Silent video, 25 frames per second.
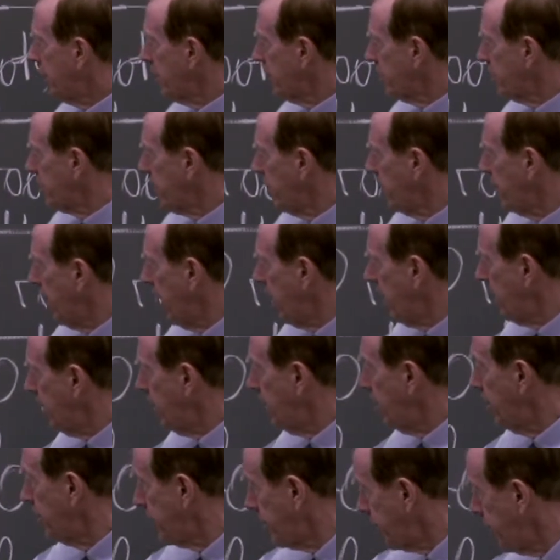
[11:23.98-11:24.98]
So
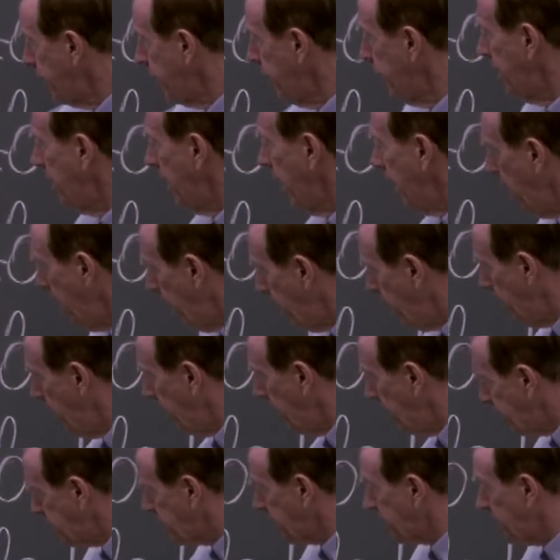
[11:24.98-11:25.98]
that, you see, a,
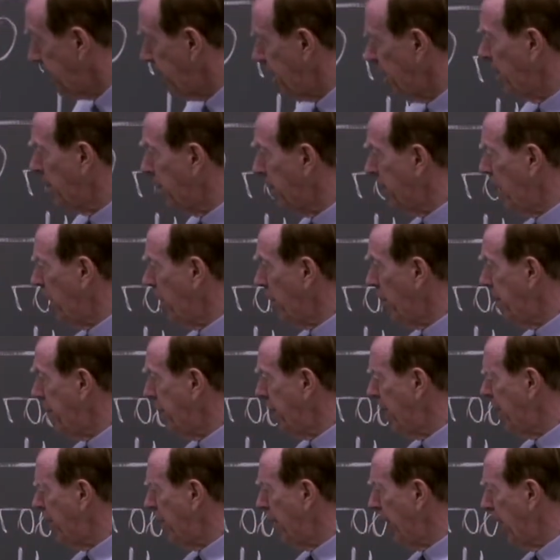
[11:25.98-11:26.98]
b, and c are
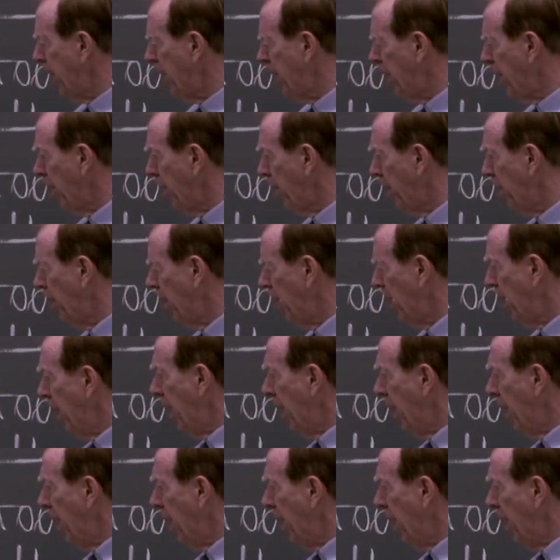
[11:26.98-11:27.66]
appearing here.